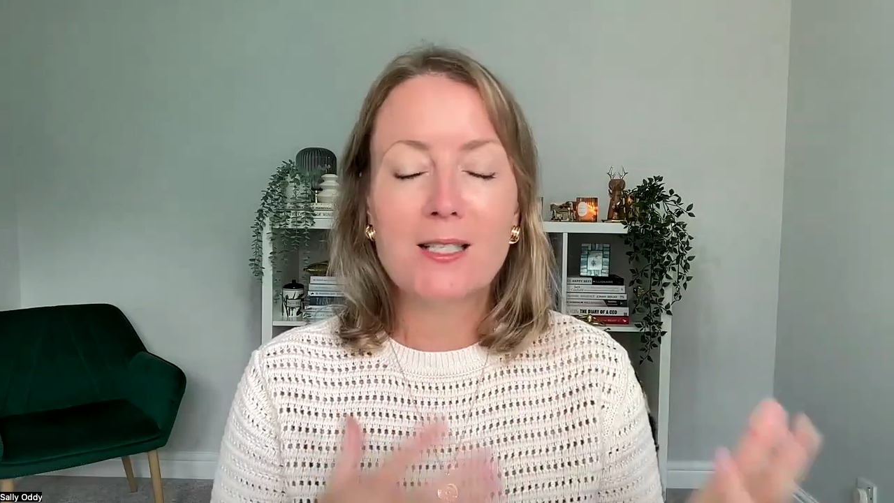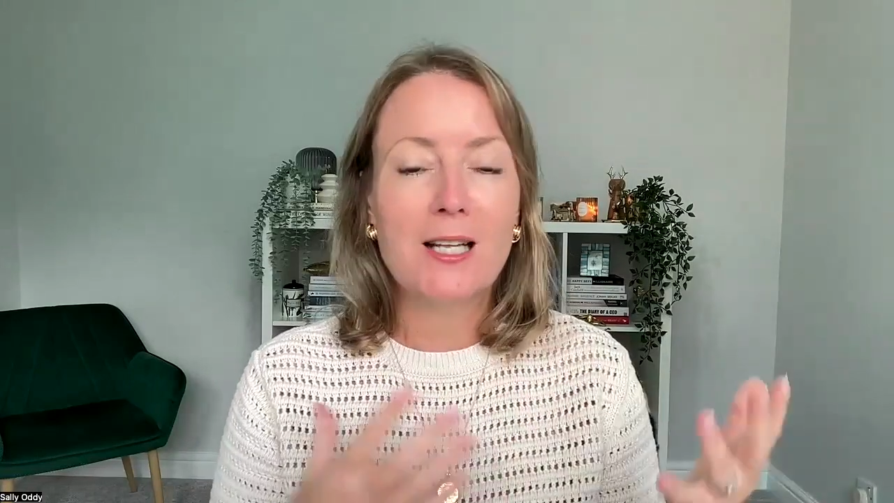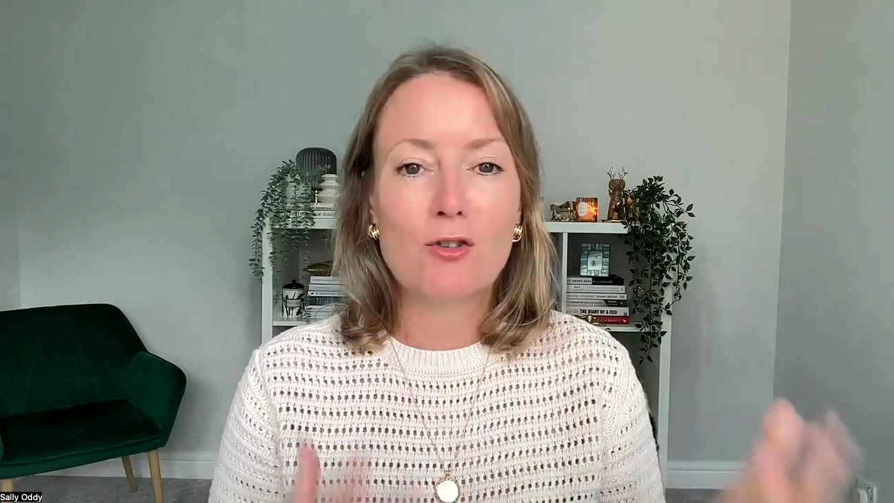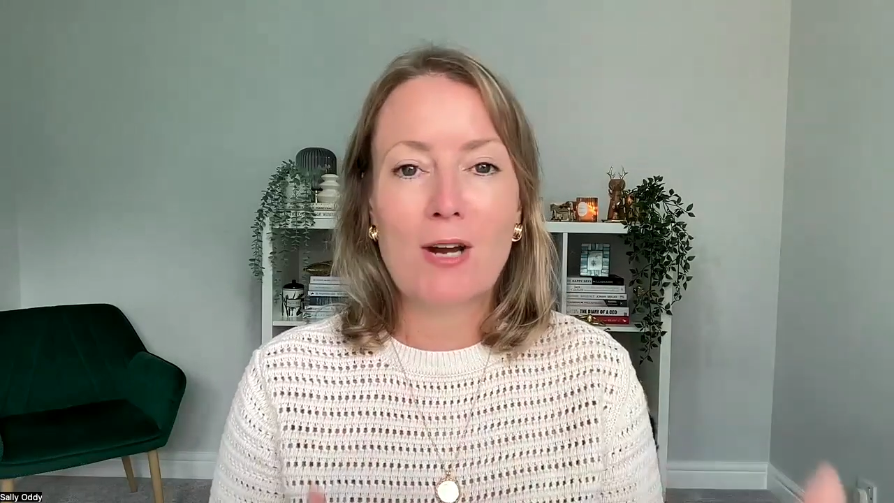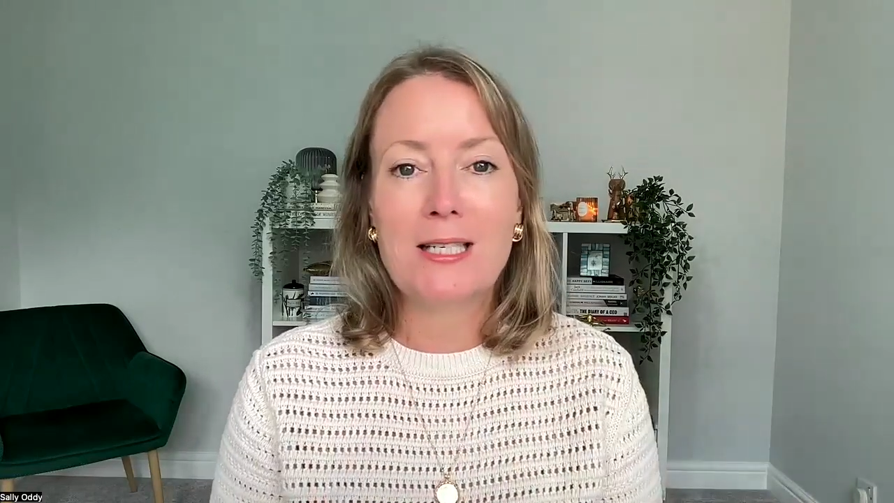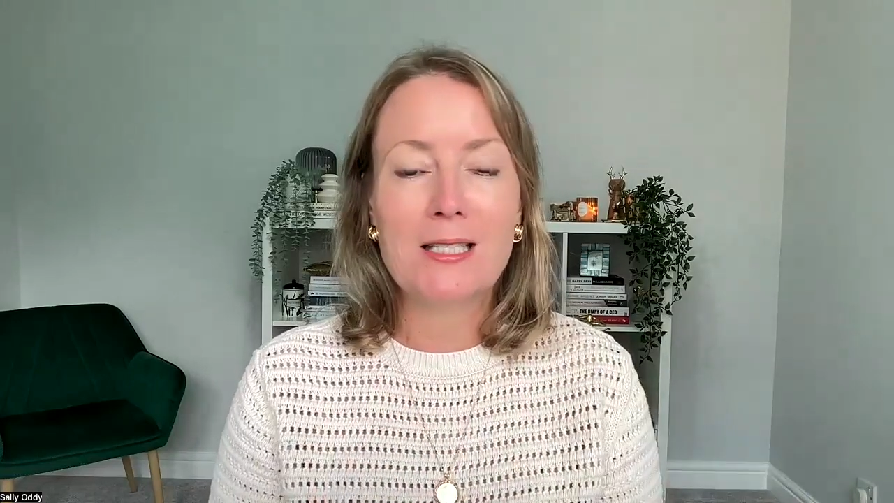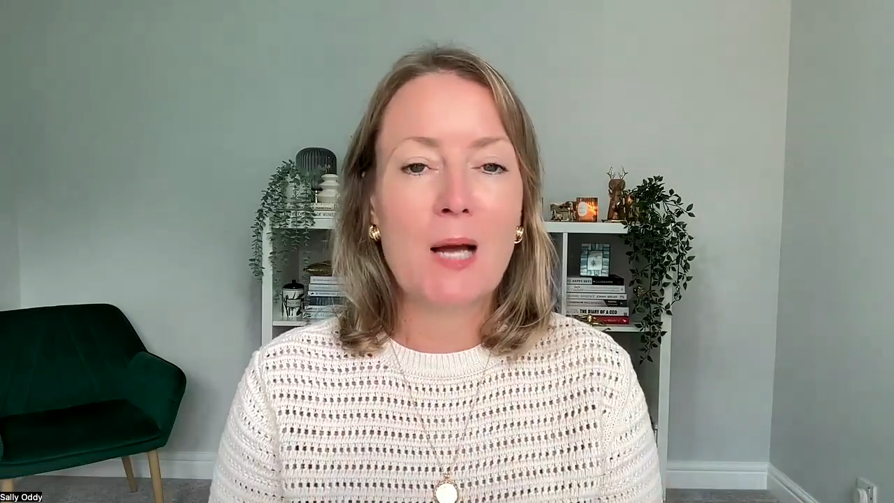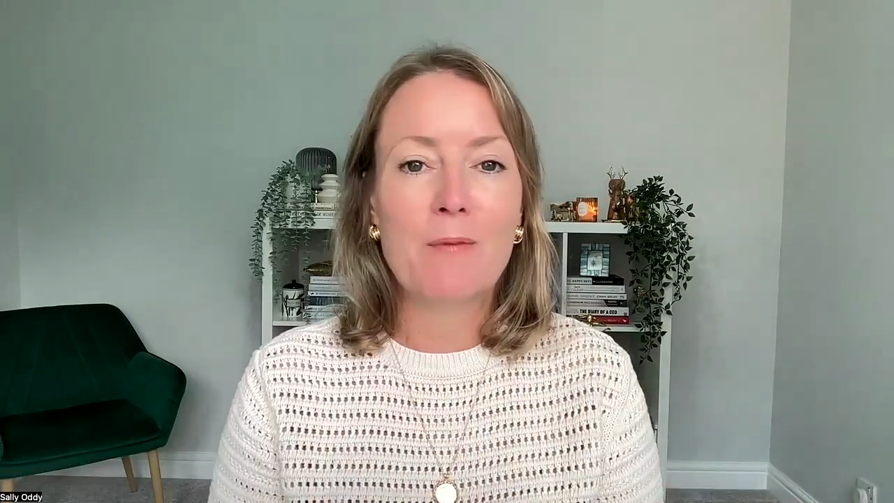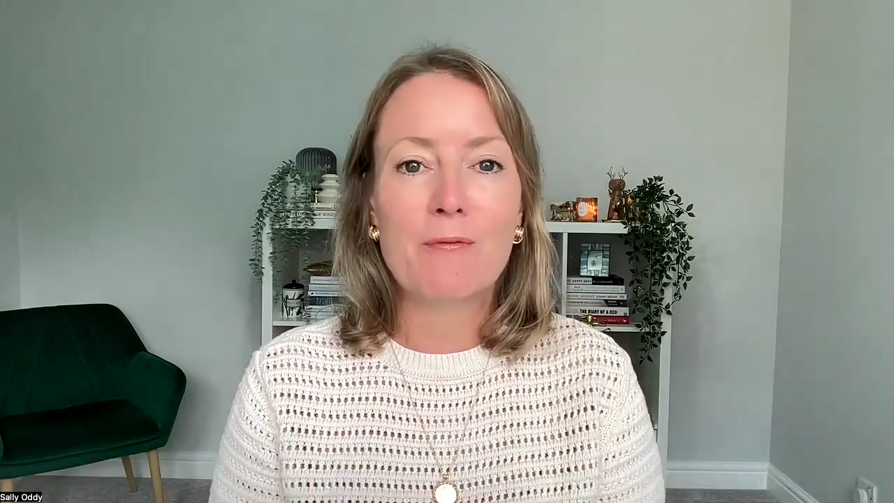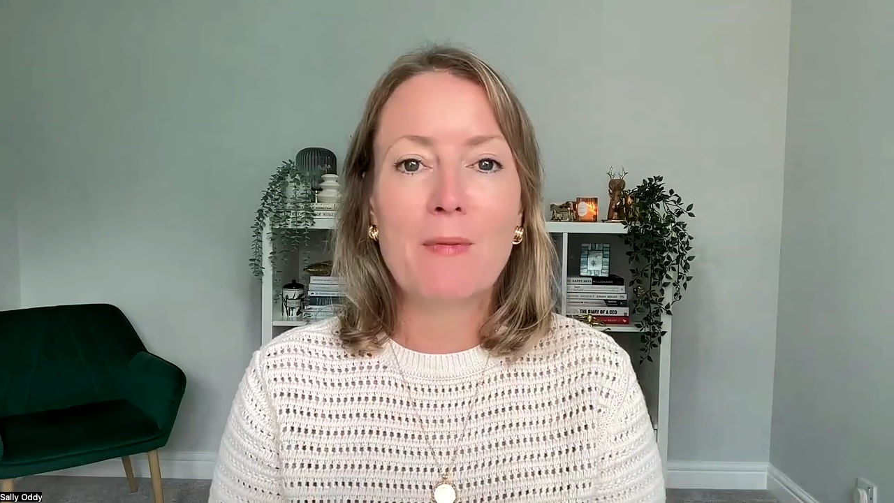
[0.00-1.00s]
so they're trading
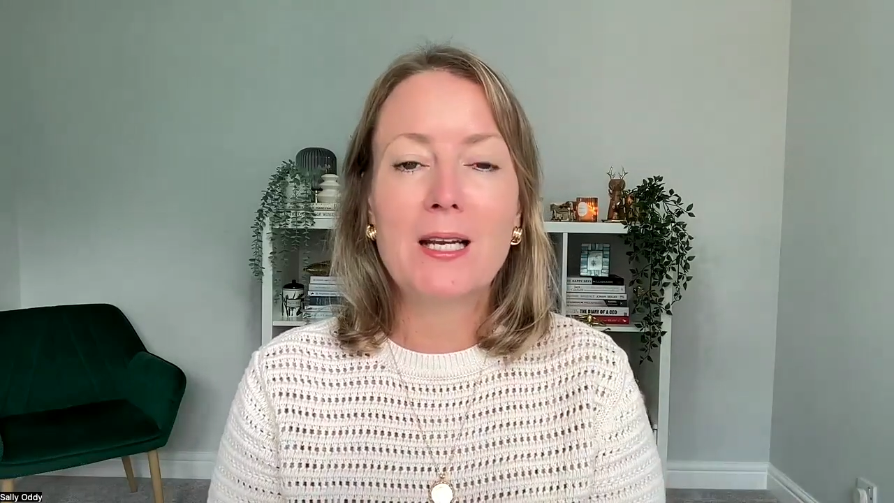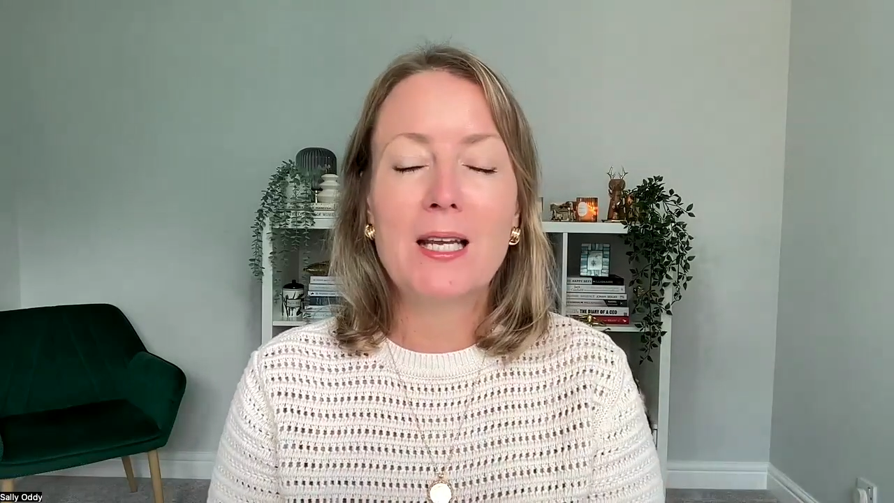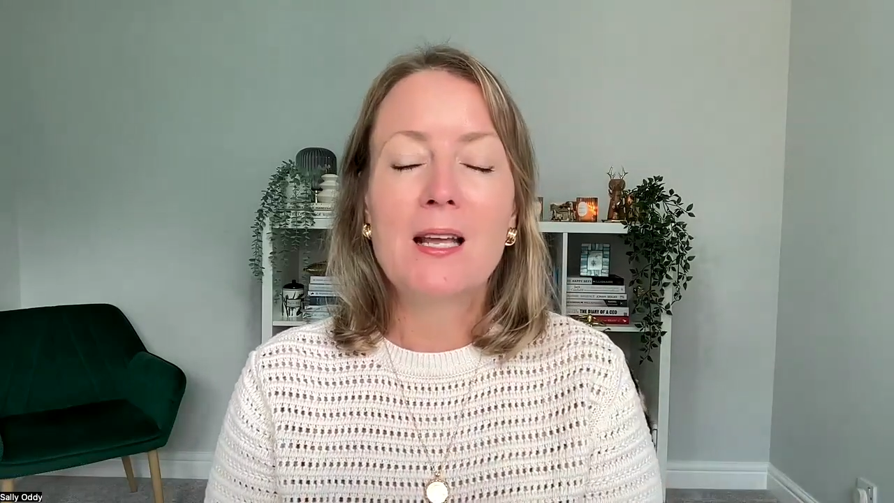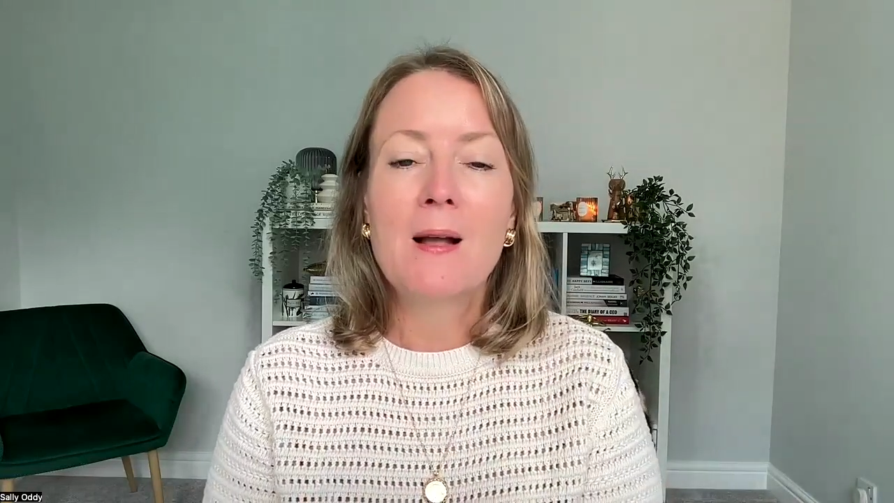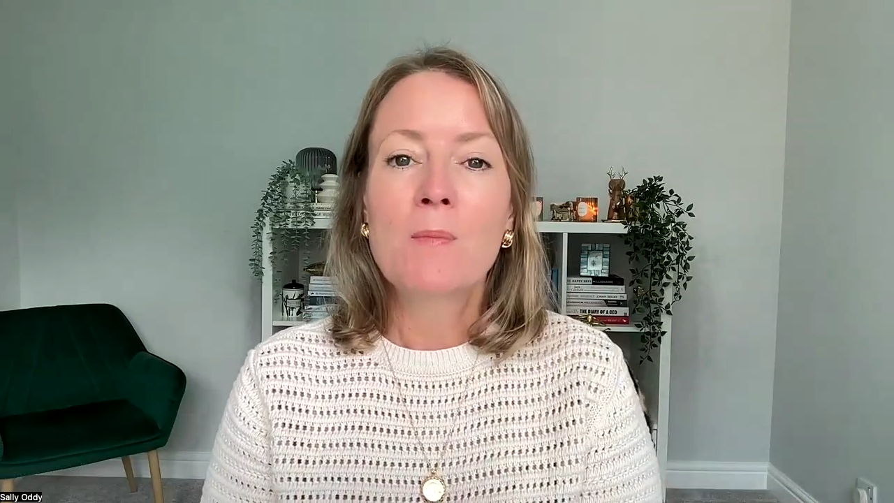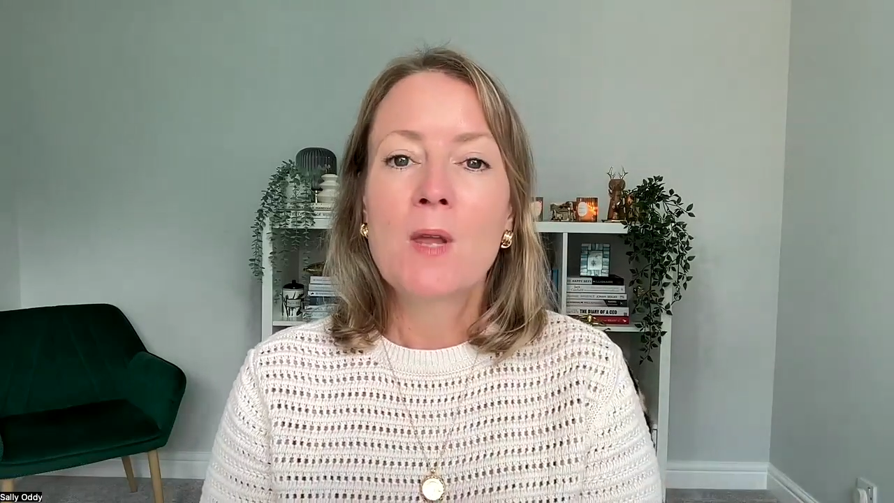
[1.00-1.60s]
time for money.